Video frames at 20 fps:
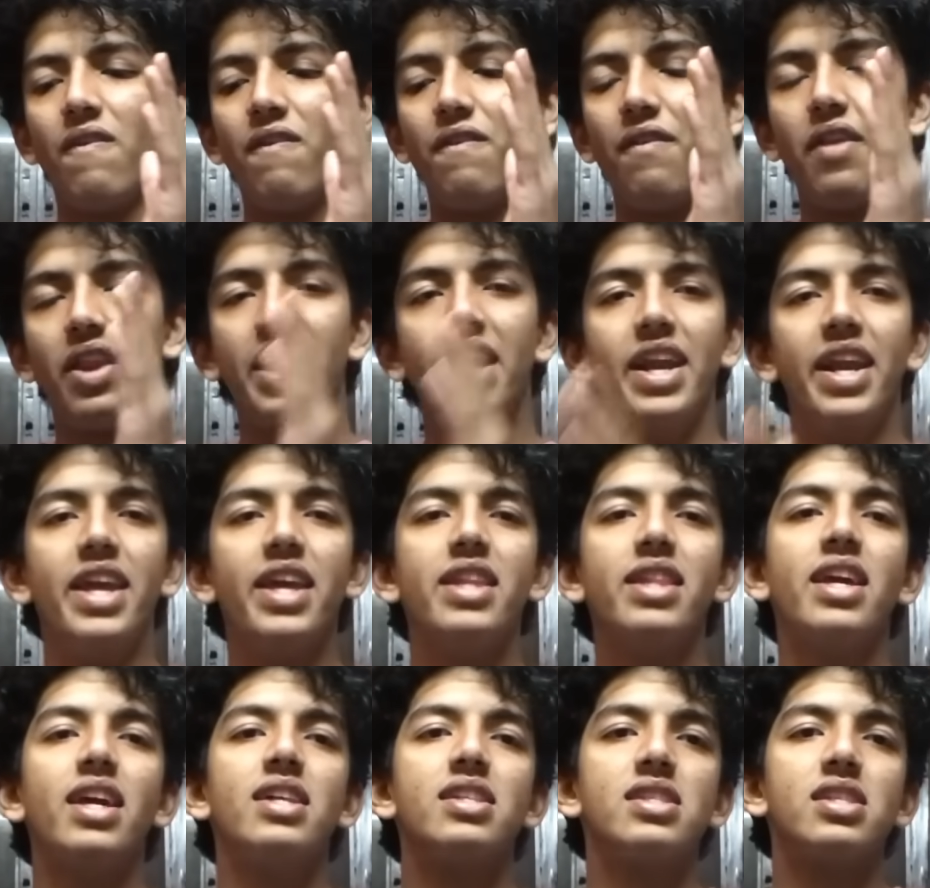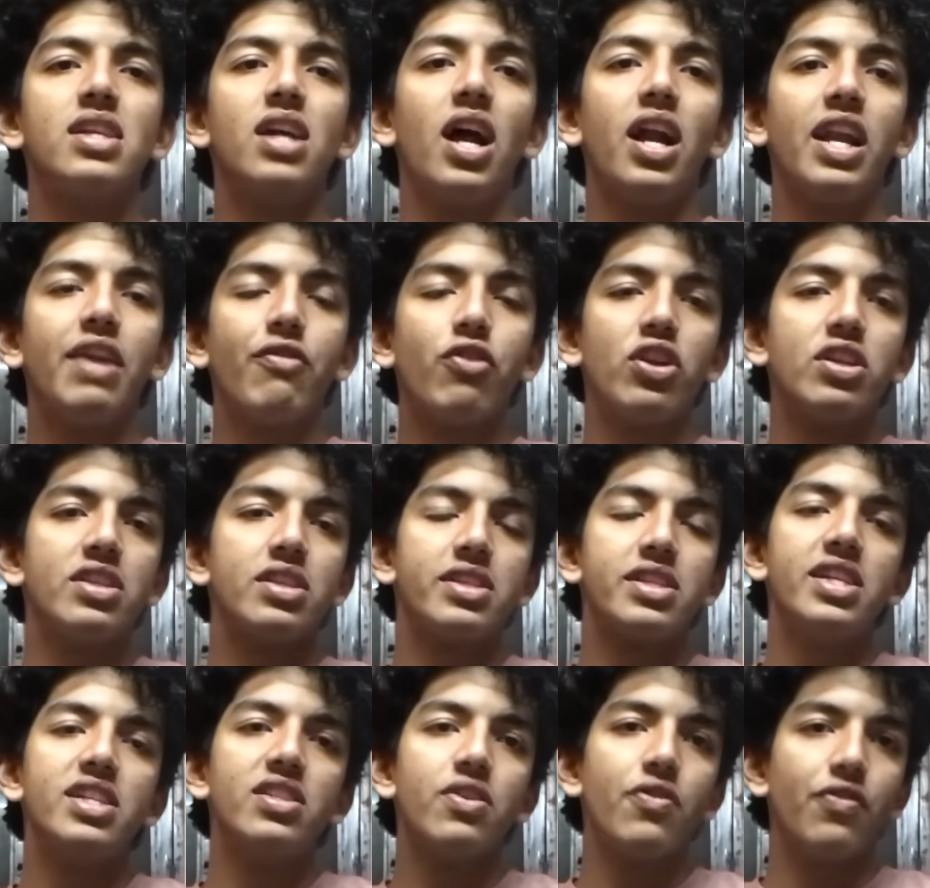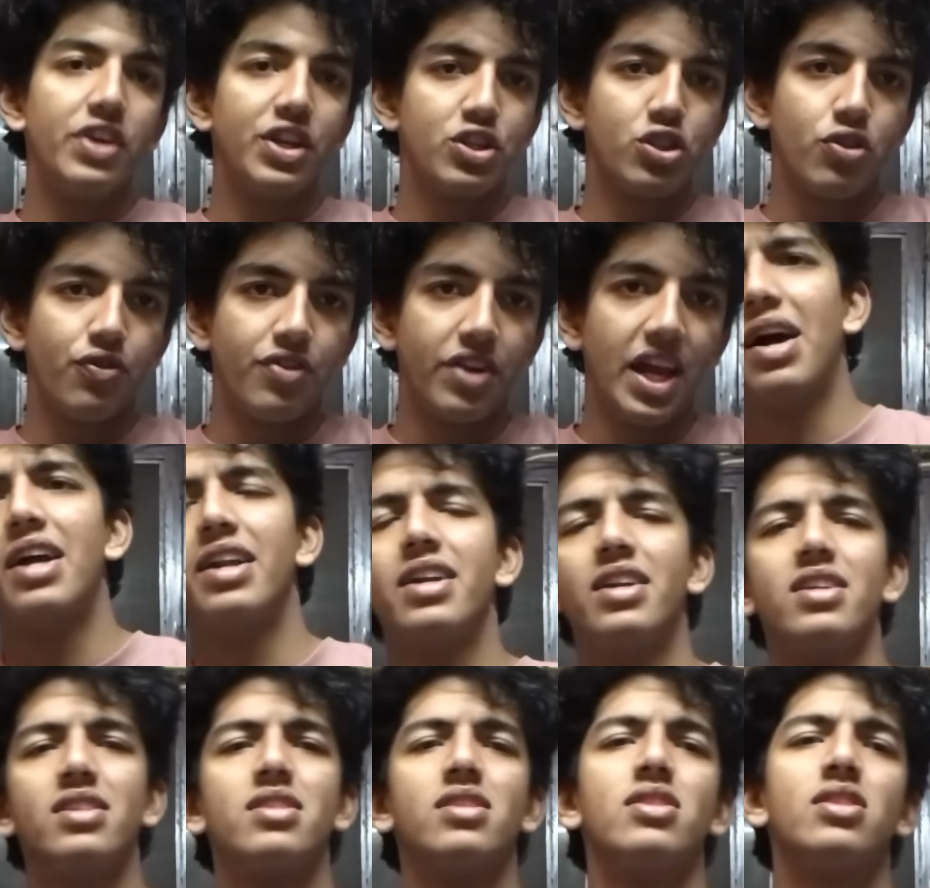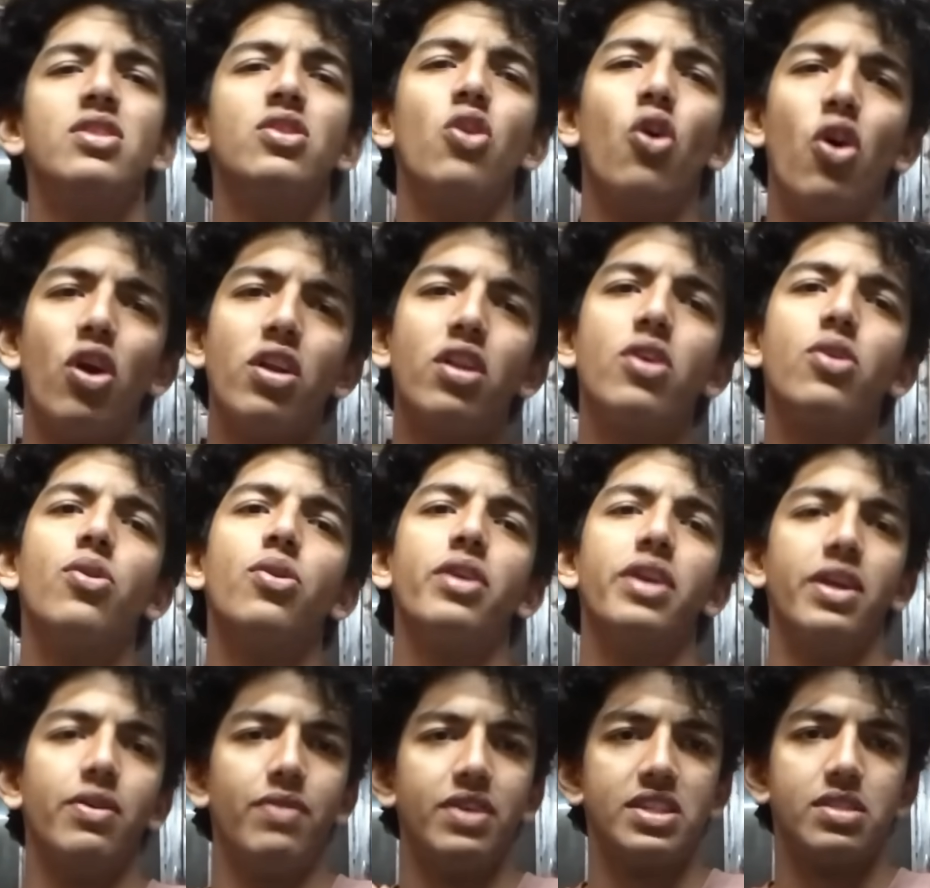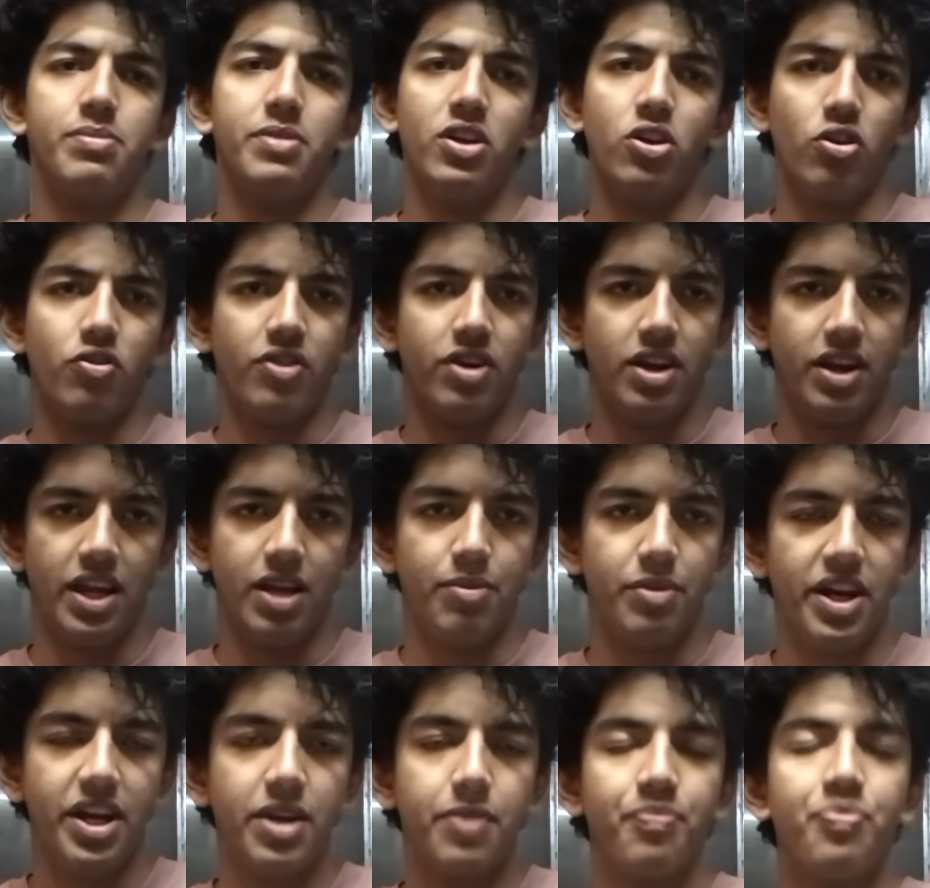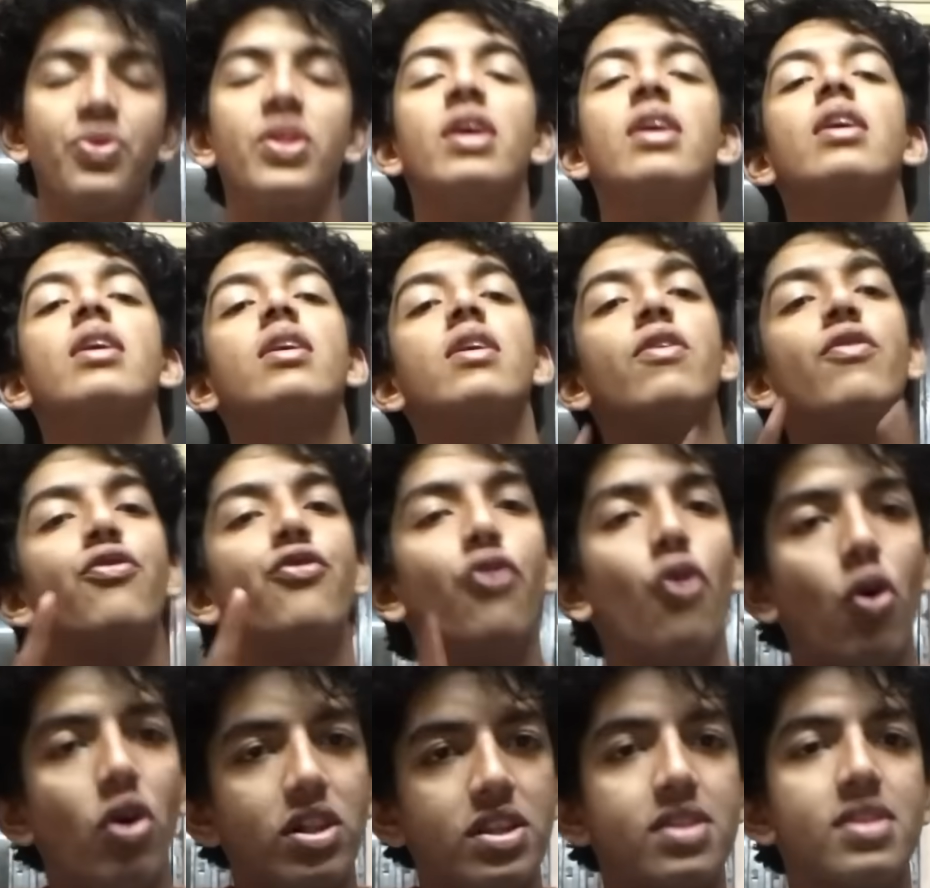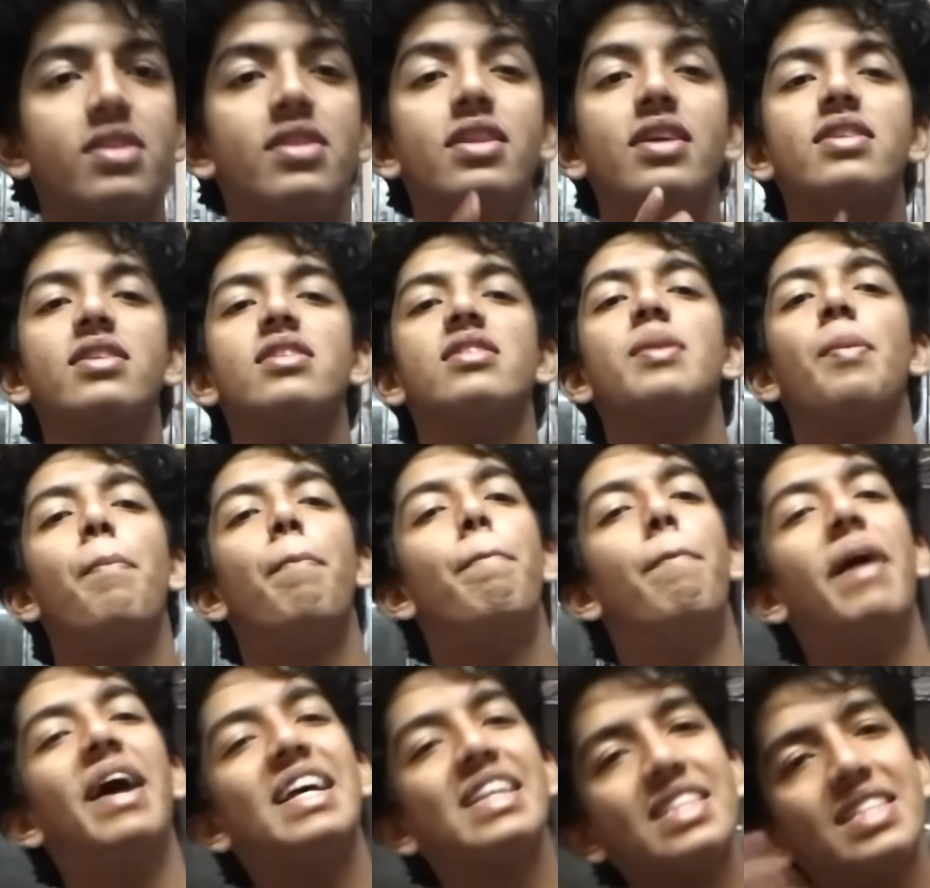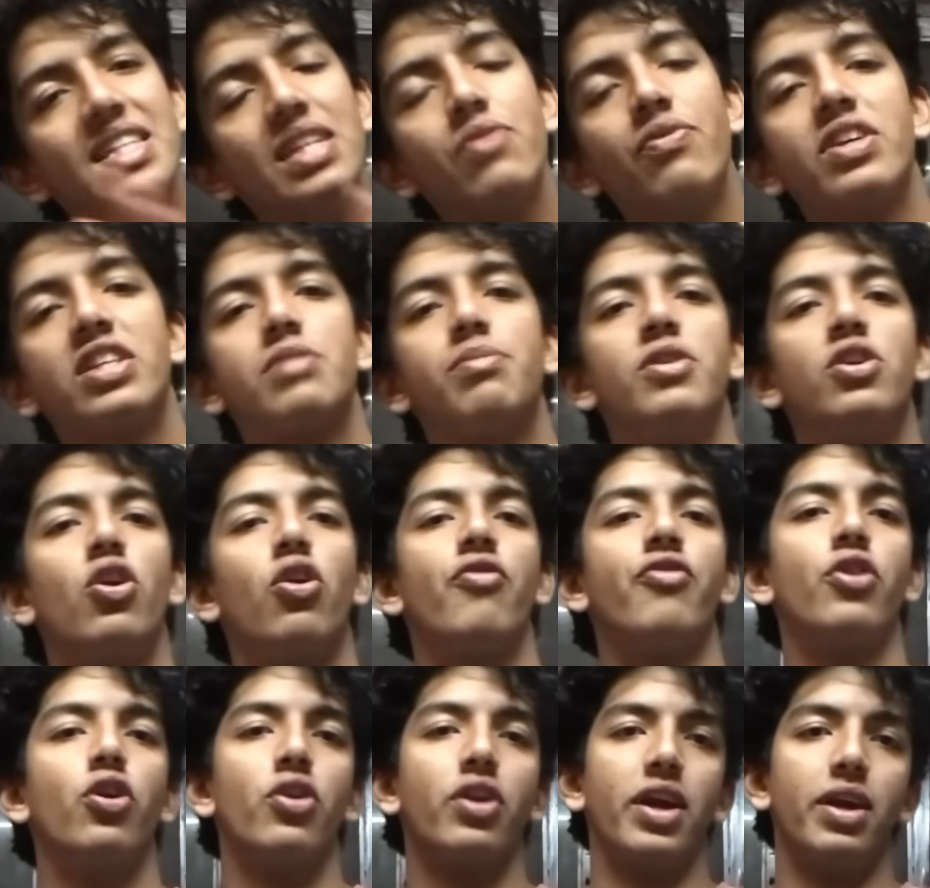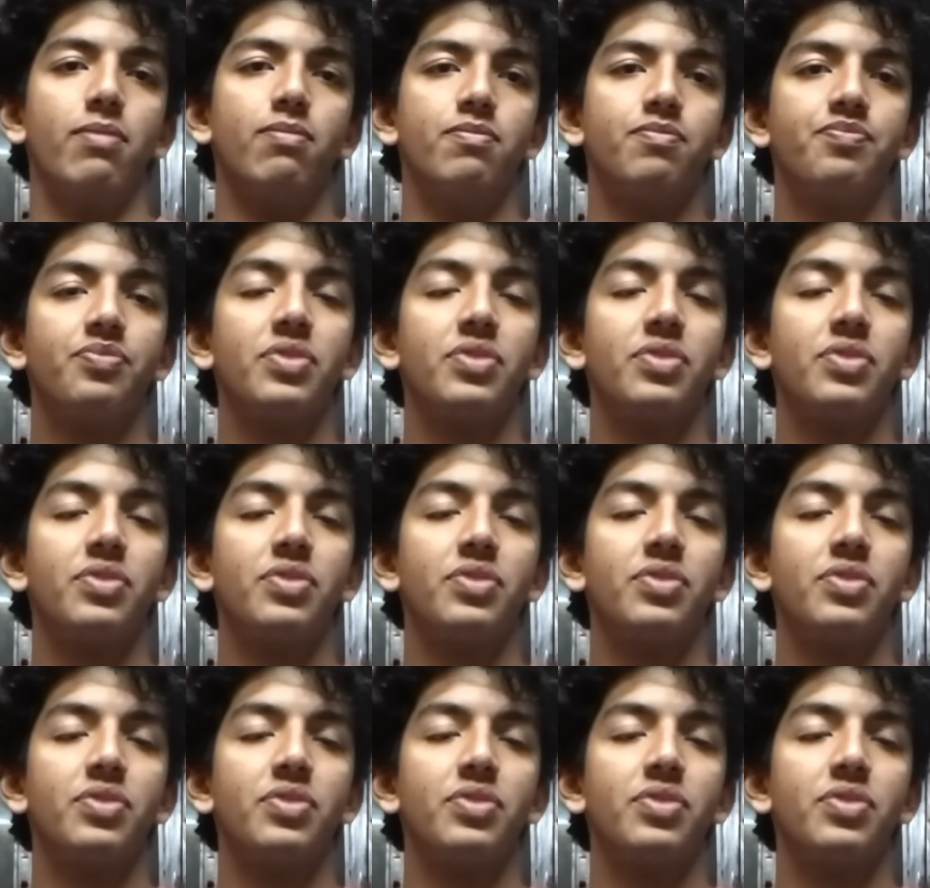reading the NCERT for SST is a waste of time and it is not a good investment of our time, right? False. This is the best investment of your time.